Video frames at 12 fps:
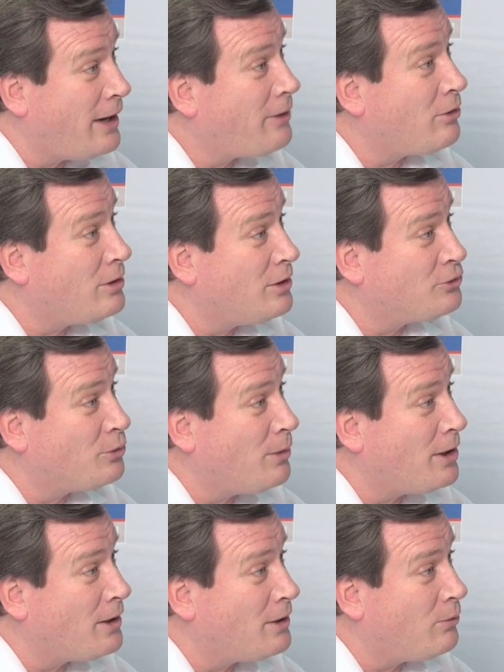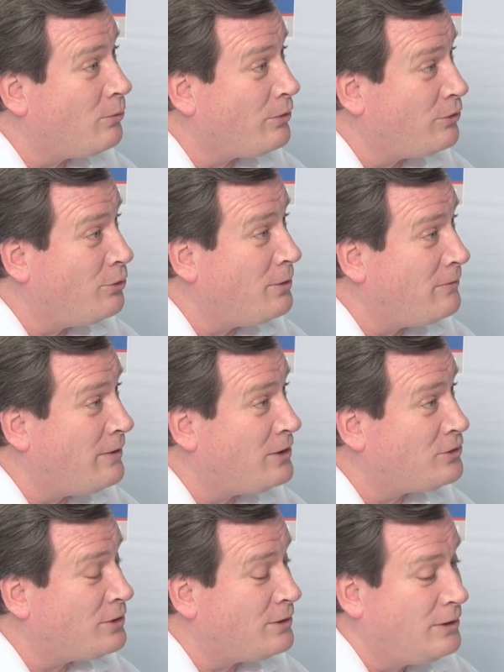the agricultural market with new
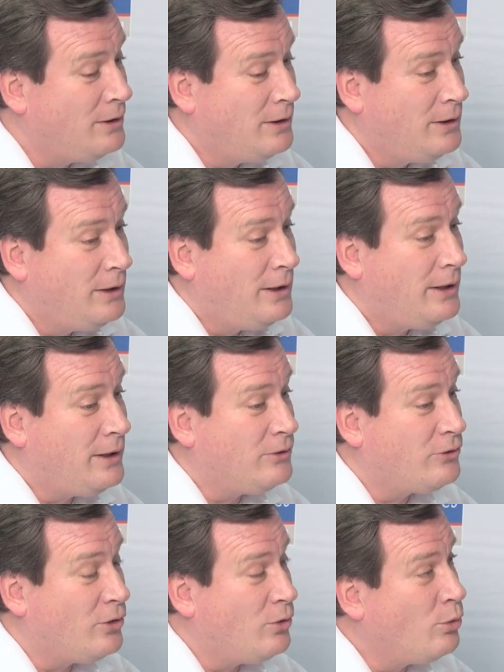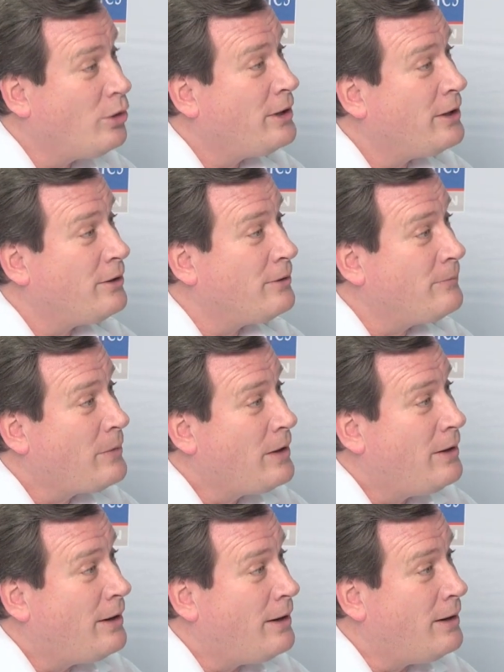innovation. And so we're here
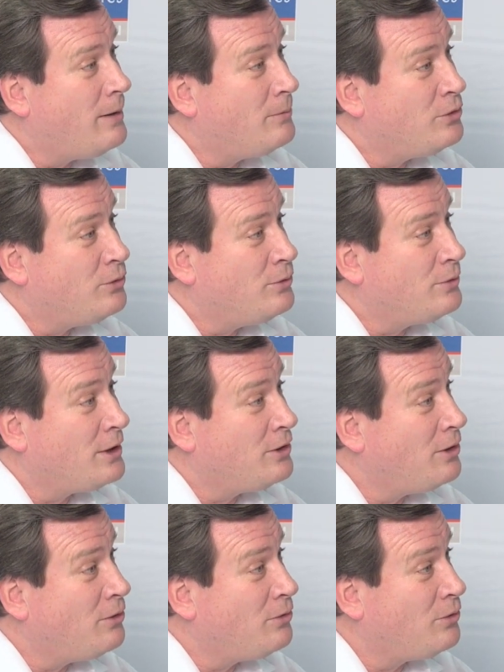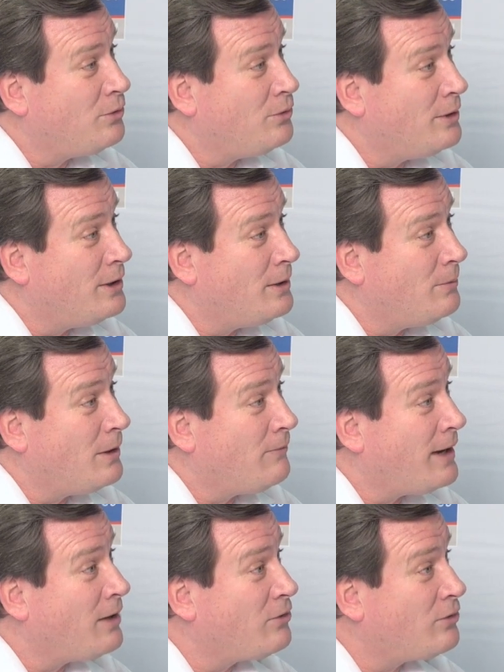um, to continue to um,
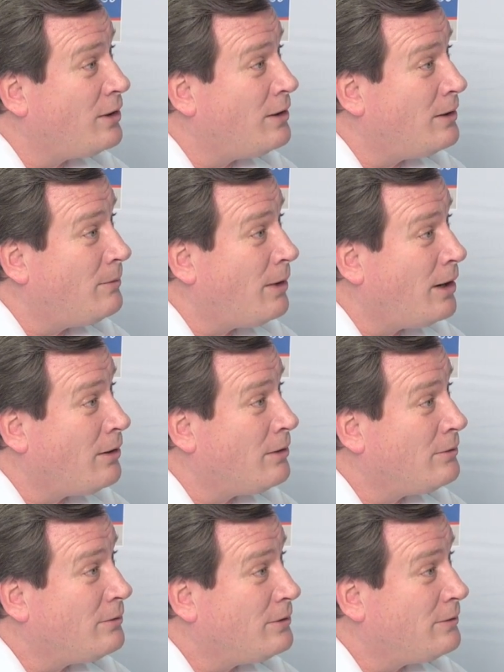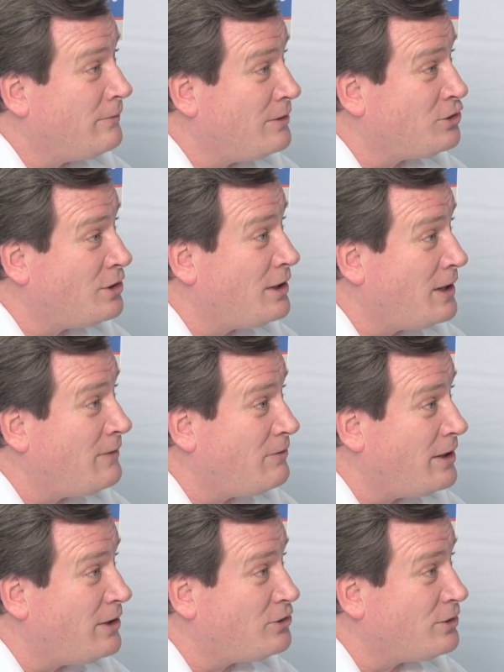advance um, our division in
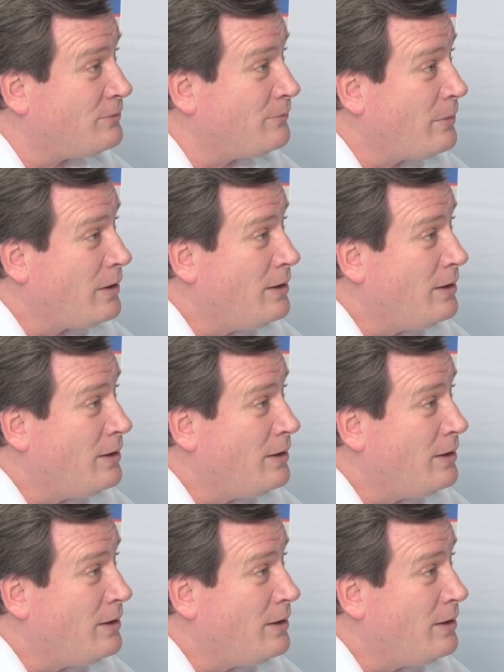aviation